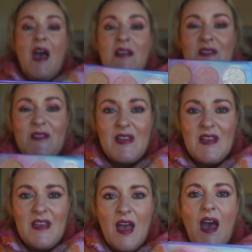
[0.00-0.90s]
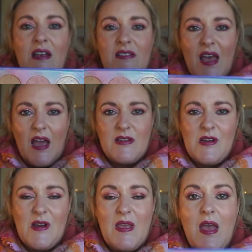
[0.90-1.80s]
And she has
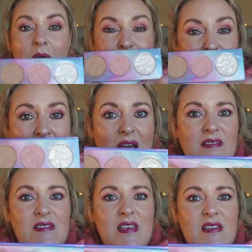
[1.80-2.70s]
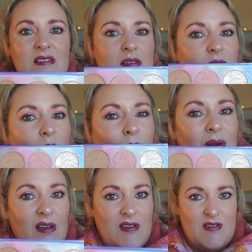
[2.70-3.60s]
actually panned this to
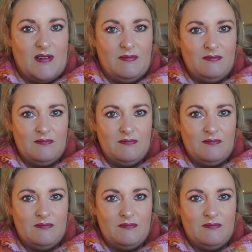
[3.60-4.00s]
completion.